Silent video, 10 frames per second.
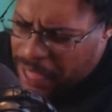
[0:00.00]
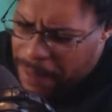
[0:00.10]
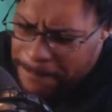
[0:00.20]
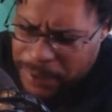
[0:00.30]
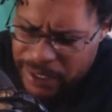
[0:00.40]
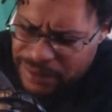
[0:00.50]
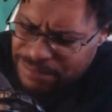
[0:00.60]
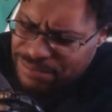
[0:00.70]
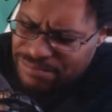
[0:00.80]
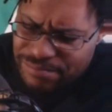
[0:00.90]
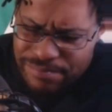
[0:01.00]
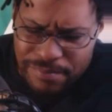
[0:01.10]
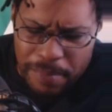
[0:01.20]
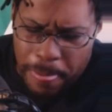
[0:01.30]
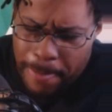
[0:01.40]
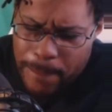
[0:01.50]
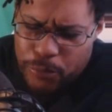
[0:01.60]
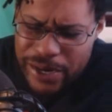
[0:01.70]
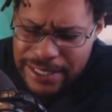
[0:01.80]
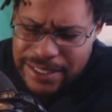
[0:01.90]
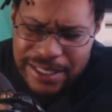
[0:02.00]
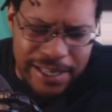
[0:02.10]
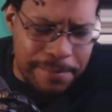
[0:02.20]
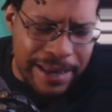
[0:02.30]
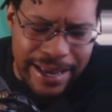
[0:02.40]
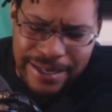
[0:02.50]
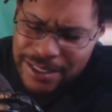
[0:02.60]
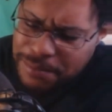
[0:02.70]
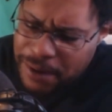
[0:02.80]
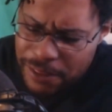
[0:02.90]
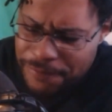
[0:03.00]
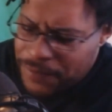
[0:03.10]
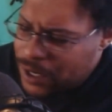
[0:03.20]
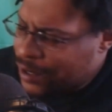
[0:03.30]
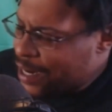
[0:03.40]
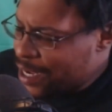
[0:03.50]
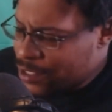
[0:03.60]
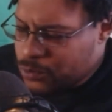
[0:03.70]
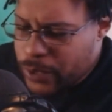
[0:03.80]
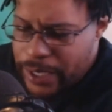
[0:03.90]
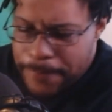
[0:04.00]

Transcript: But recently, man, this motherfucker has went